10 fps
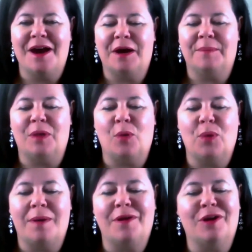The
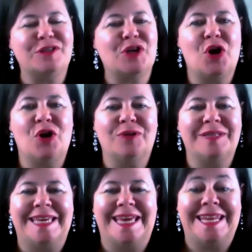webinar is called
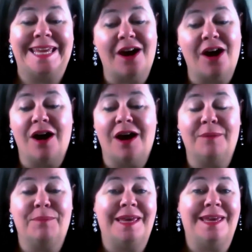Getting
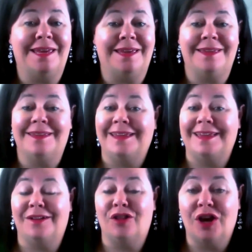High Paying
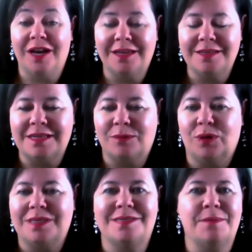Clients and
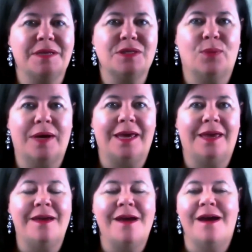what's the best
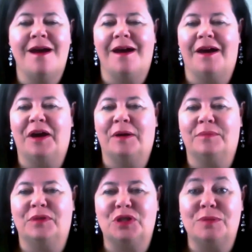way
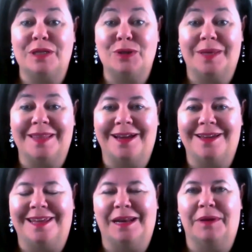to be doing
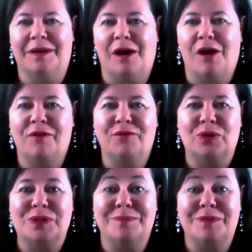that. And I'm going to offer
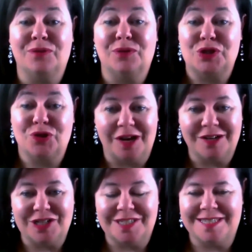you some different
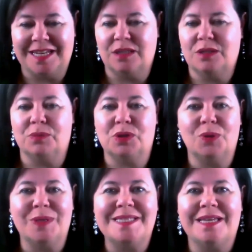strategies today. So I'm
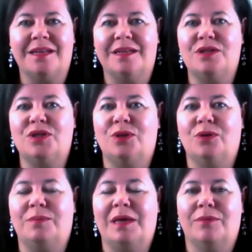so excited
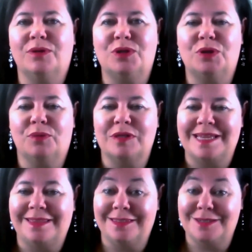to be able to
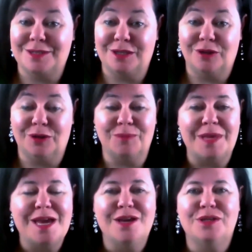present this to you.
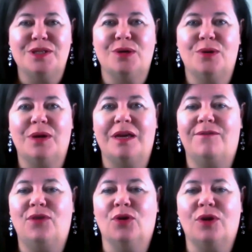So
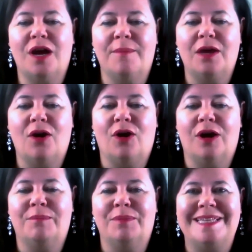if you're coming
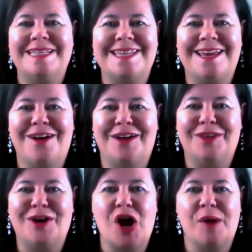on, please say hi in
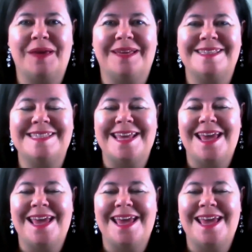the comments.